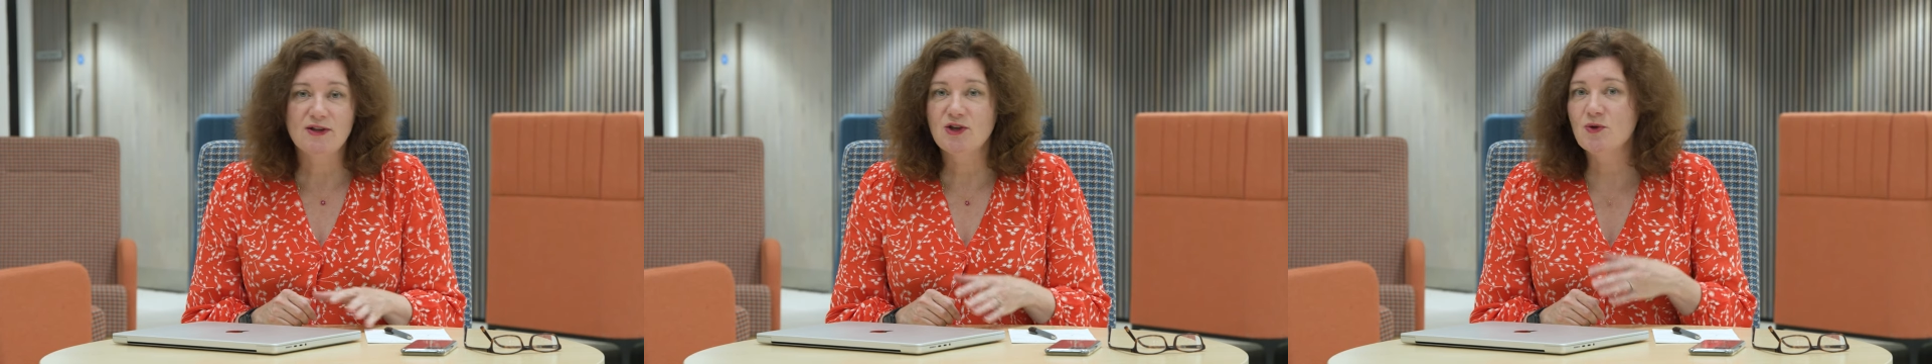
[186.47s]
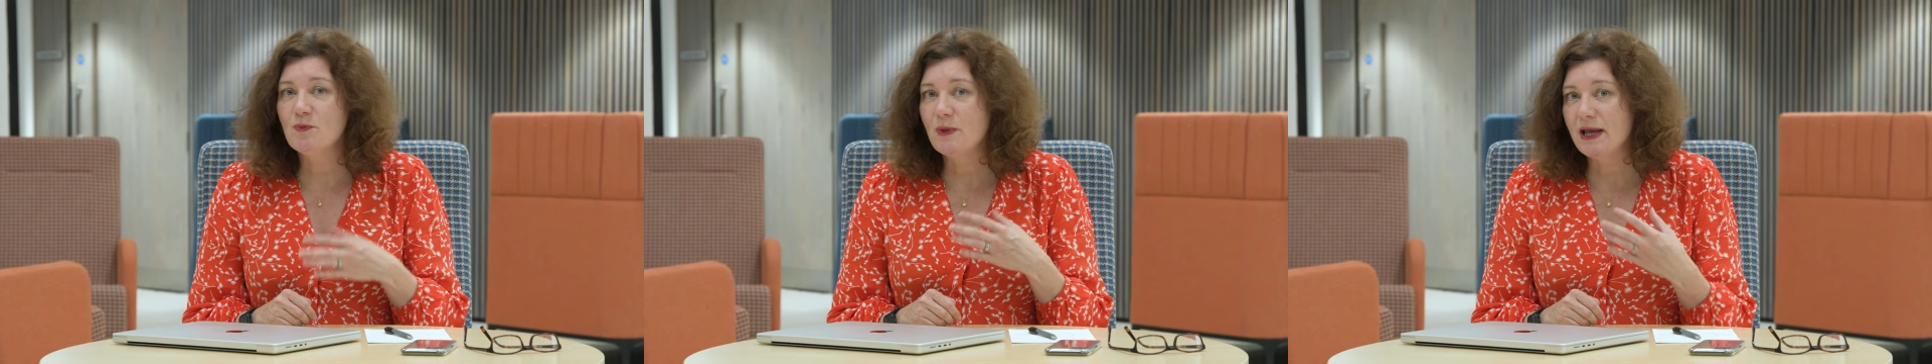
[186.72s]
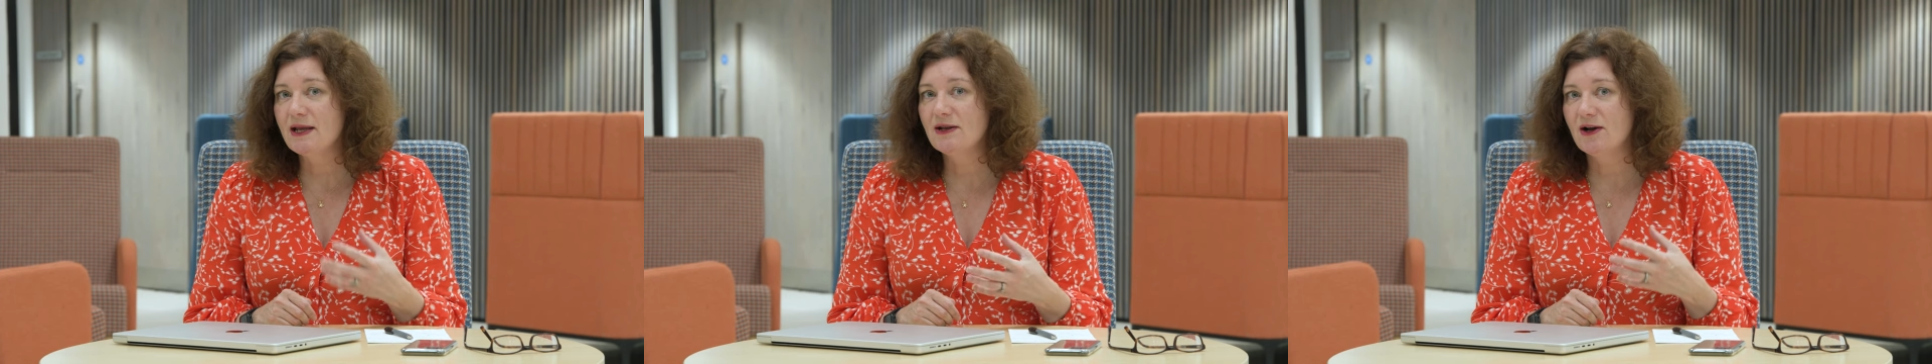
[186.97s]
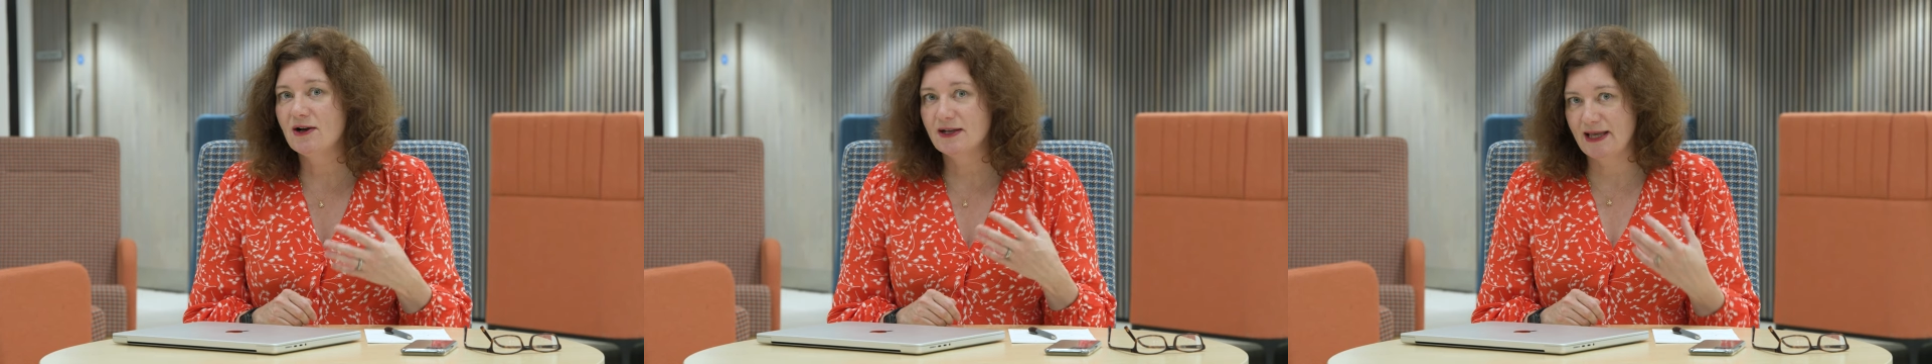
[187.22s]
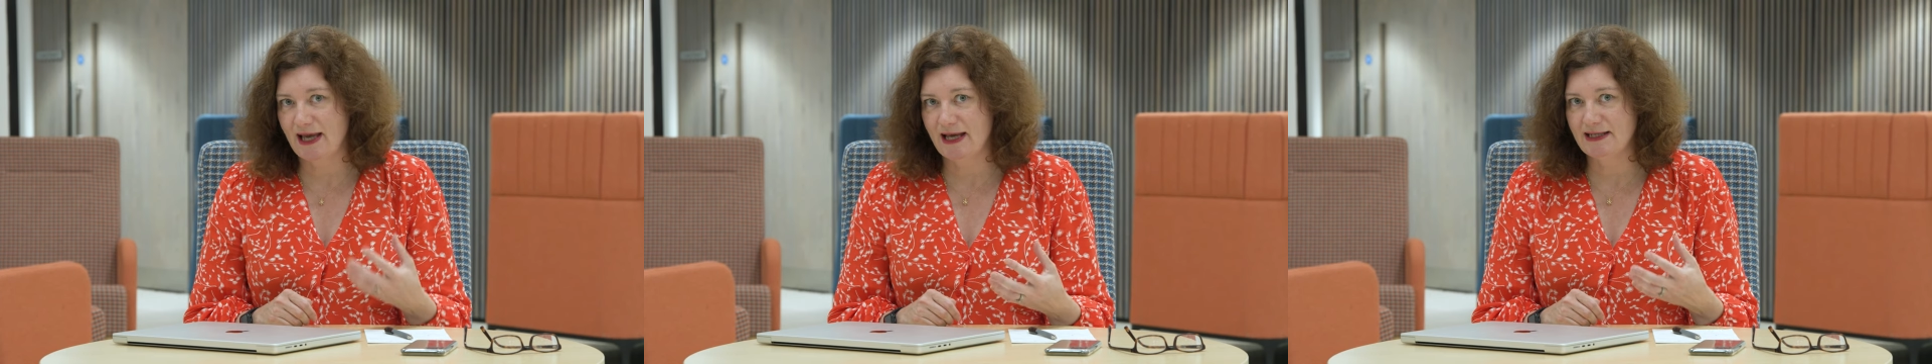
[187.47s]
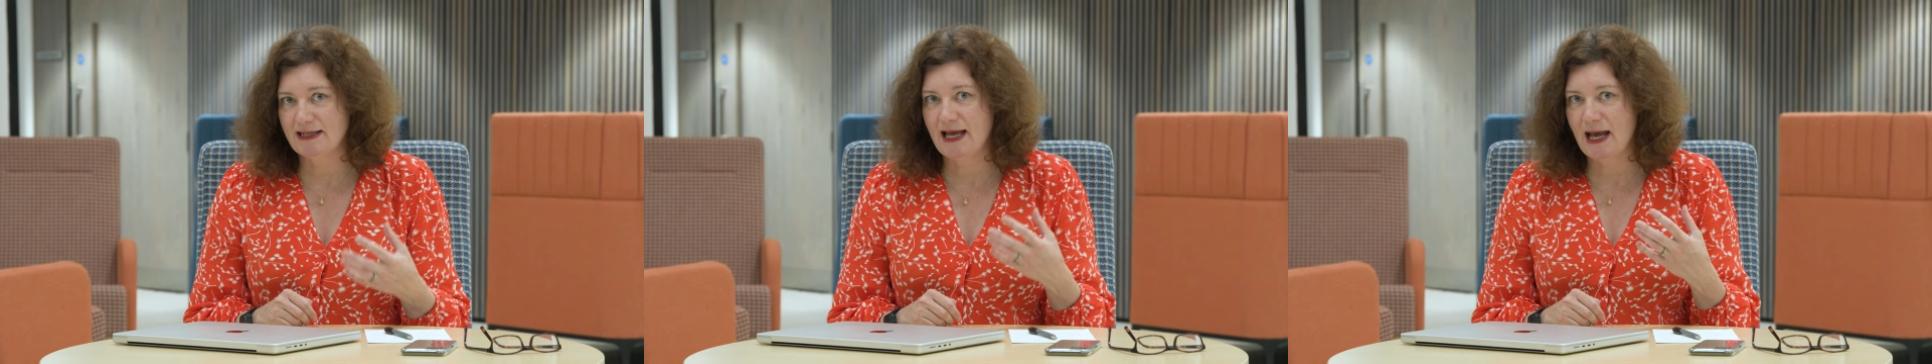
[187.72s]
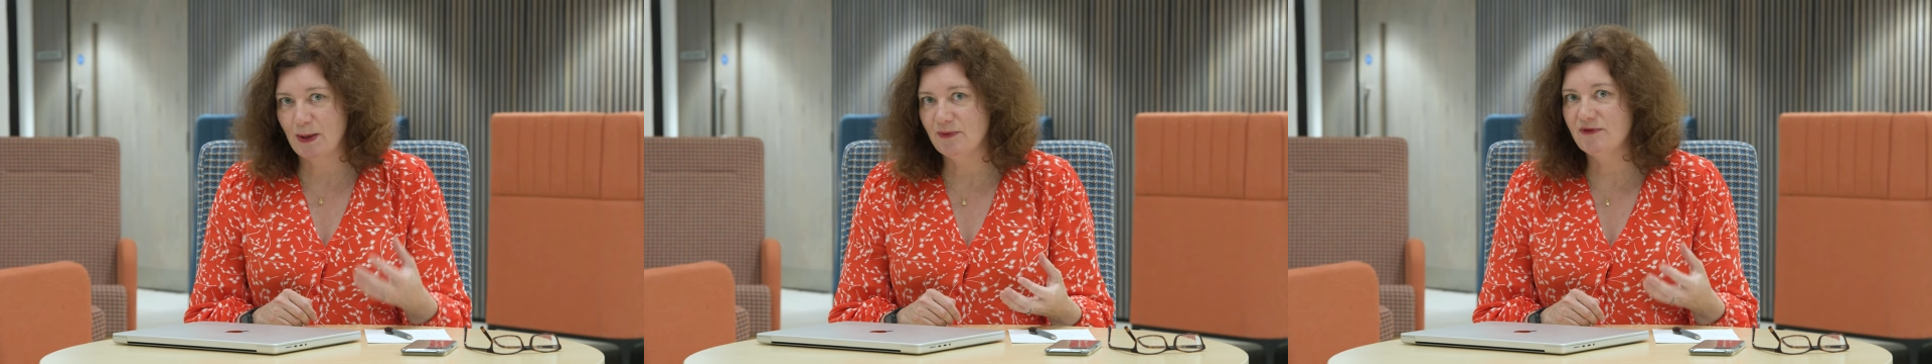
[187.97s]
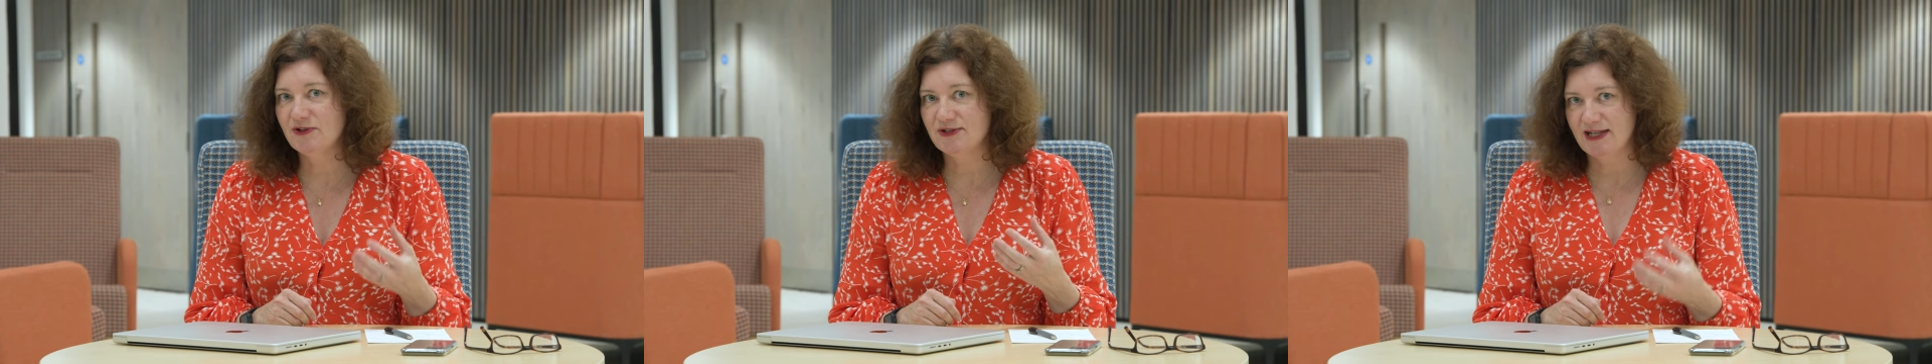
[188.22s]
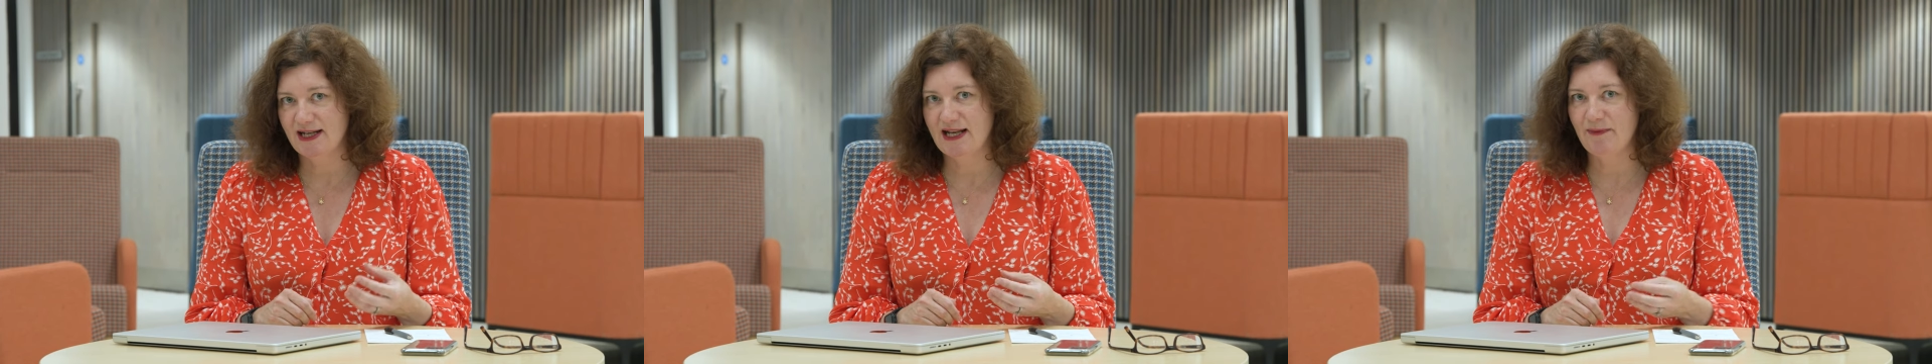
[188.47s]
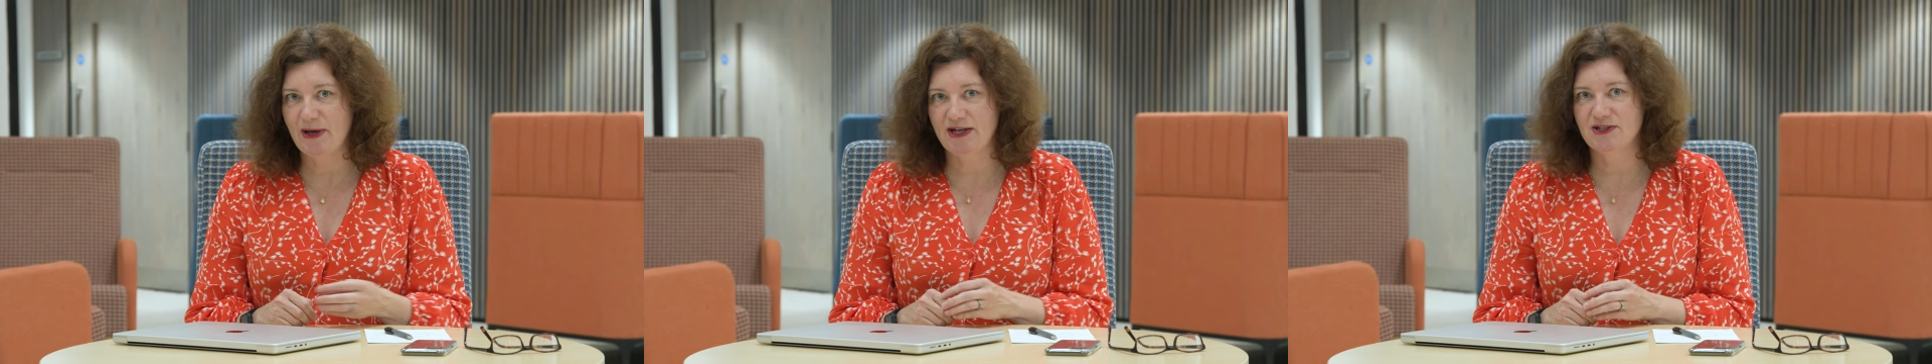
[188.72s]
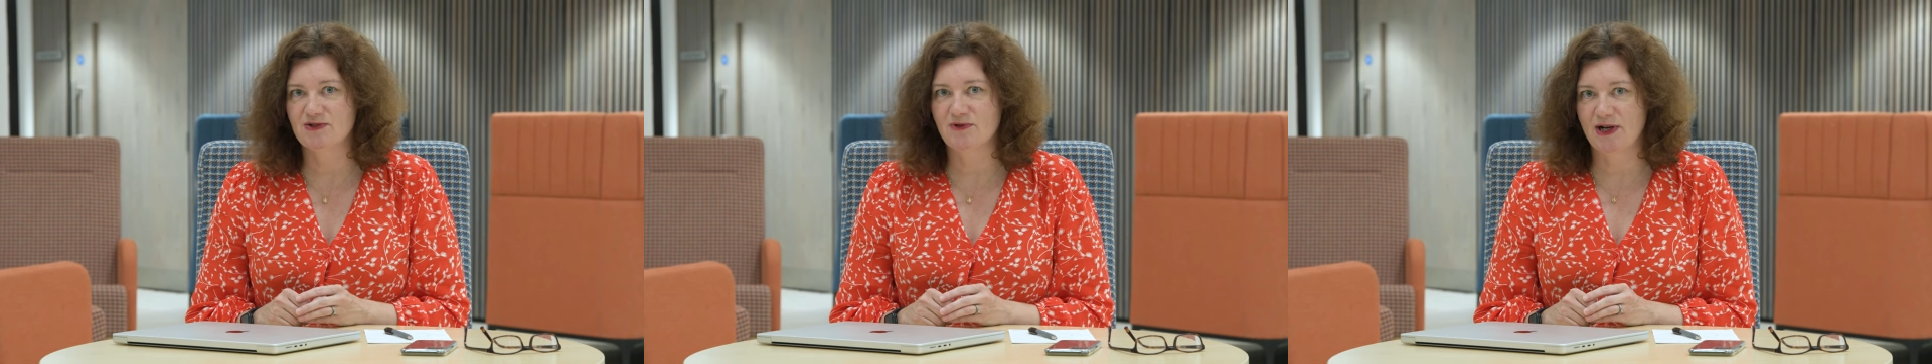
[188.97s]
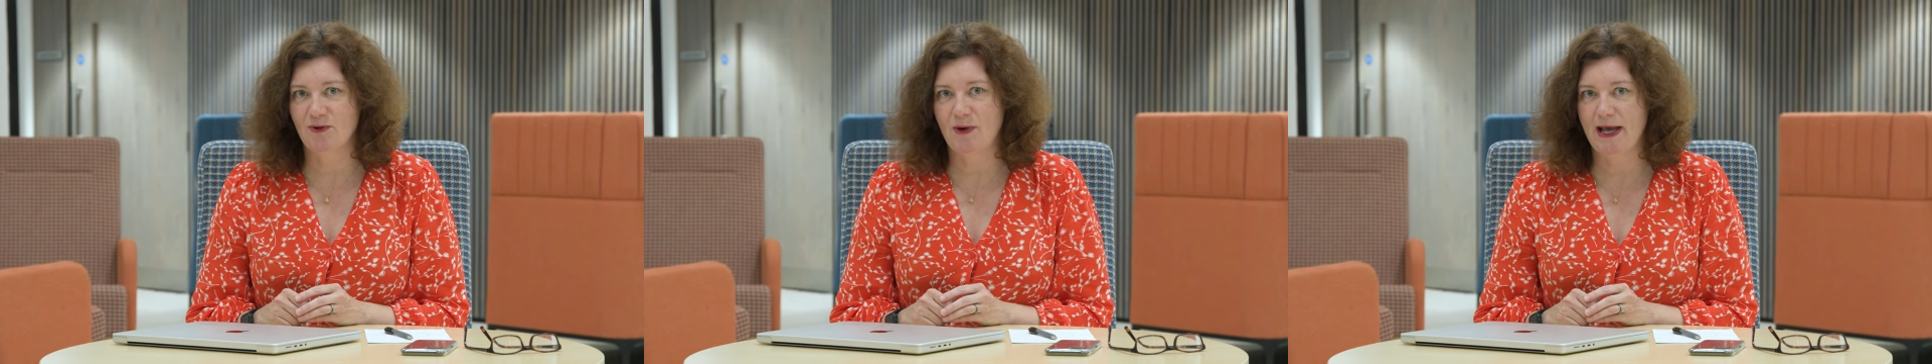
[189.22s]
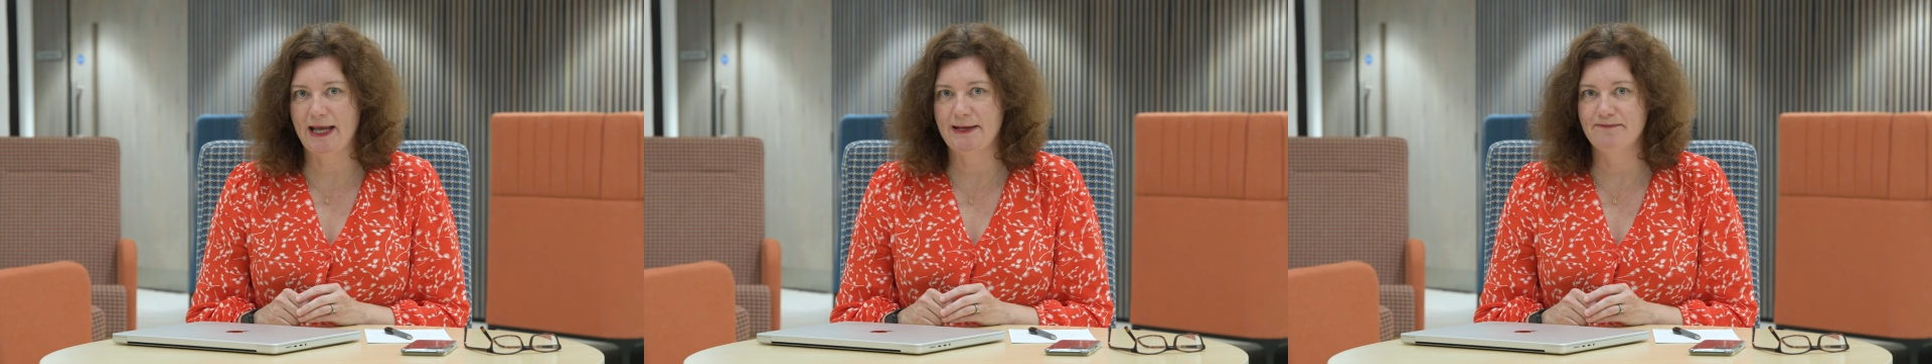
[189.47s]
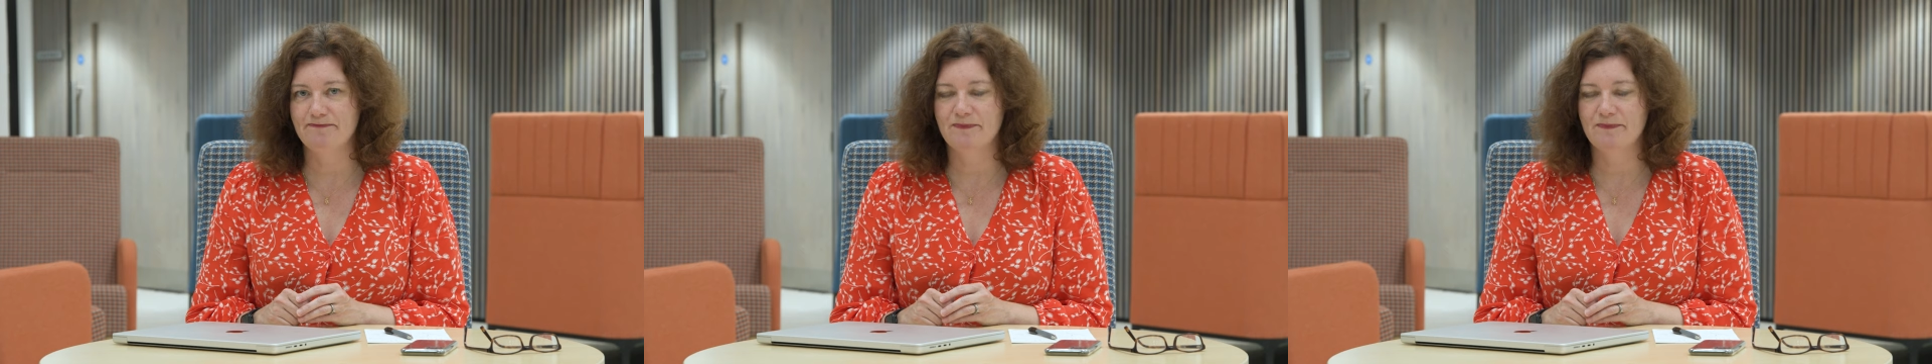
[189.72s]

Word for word: you may not get helpful D N A matches right away,